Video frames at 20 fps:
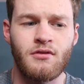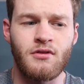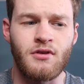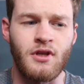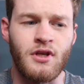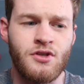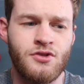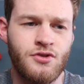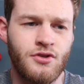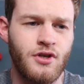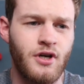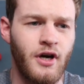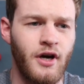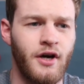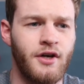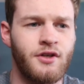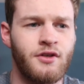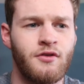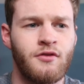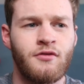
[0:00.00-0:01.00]
things are
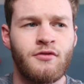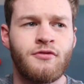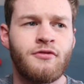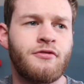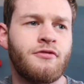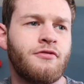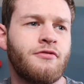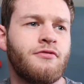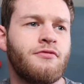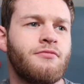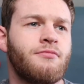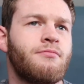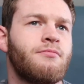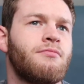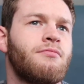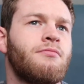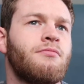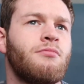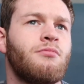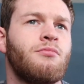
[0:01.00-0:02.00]
kind of
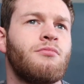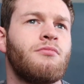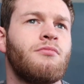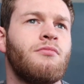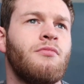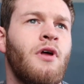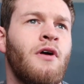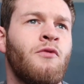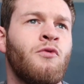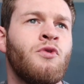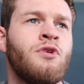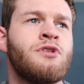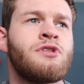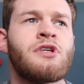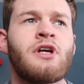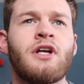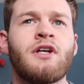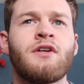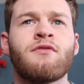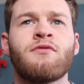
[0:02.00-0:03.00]

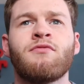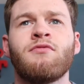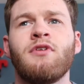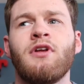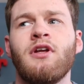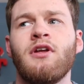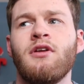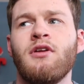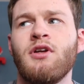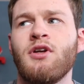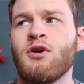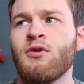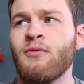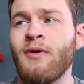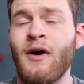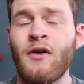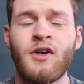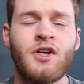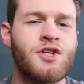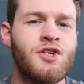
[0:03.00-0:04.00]
everyone's kind of
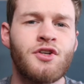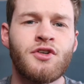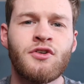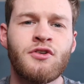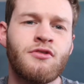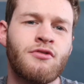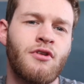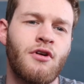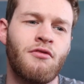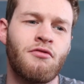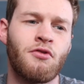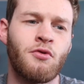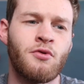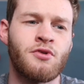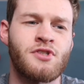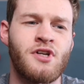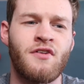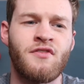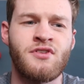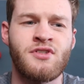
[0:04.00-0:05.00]
around each other of
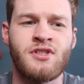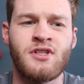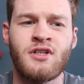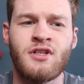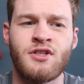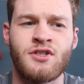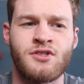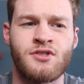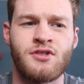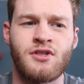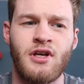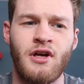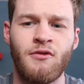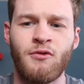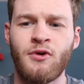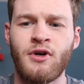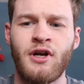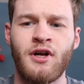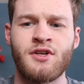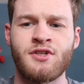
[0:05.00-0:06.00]
course obviously because
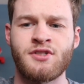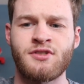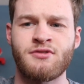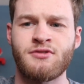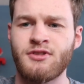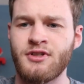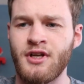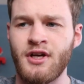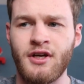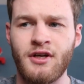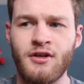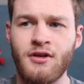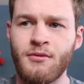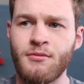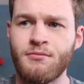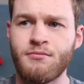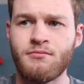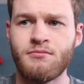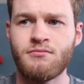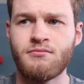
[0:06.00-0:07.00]
everyone has like
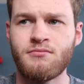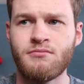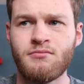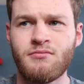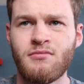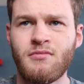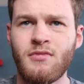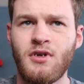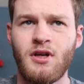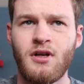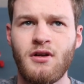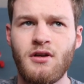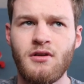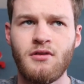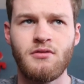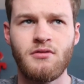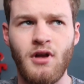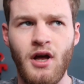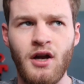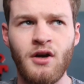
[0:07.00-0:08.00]
um,
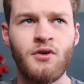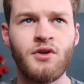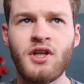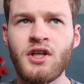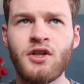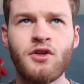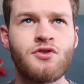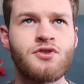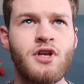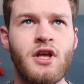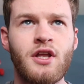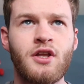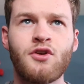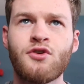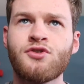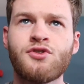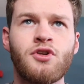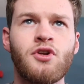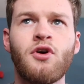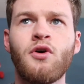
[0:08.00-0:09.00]
i don't think there's
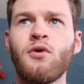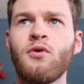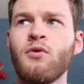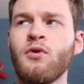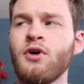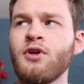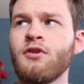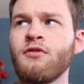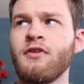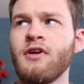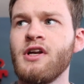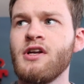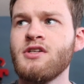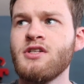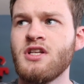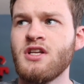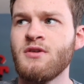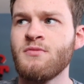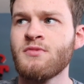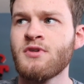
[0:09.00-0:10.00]
there's no undefeated
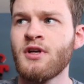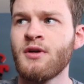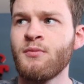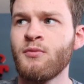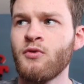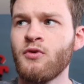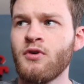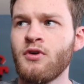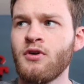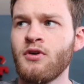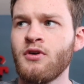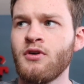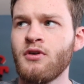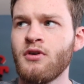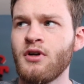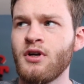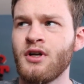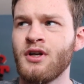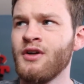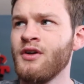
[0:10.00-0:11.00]
teams anymore
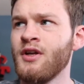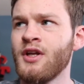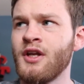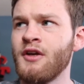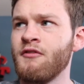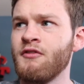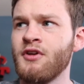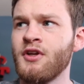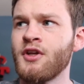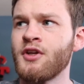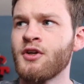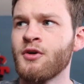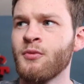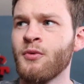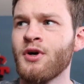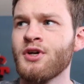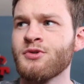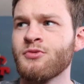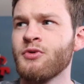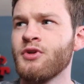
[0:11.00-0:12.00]
i don't even think there
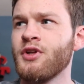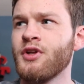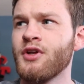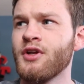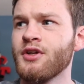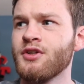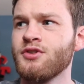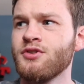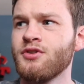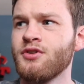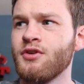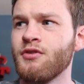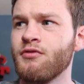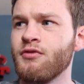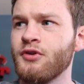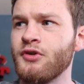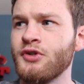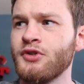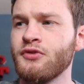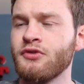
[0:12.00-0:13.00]
was within like the
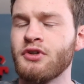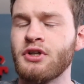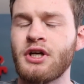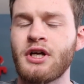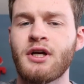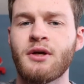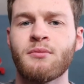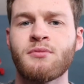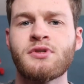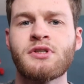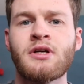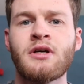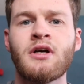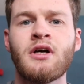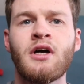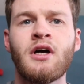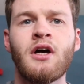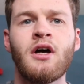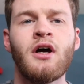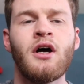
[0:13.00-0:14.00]
first three games
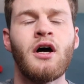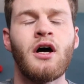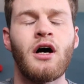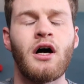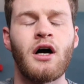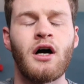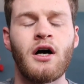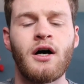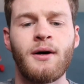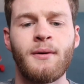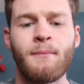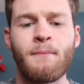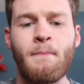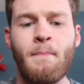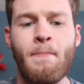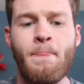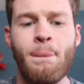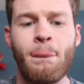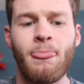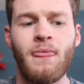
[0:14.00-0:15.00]

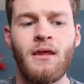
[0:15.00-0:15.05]
um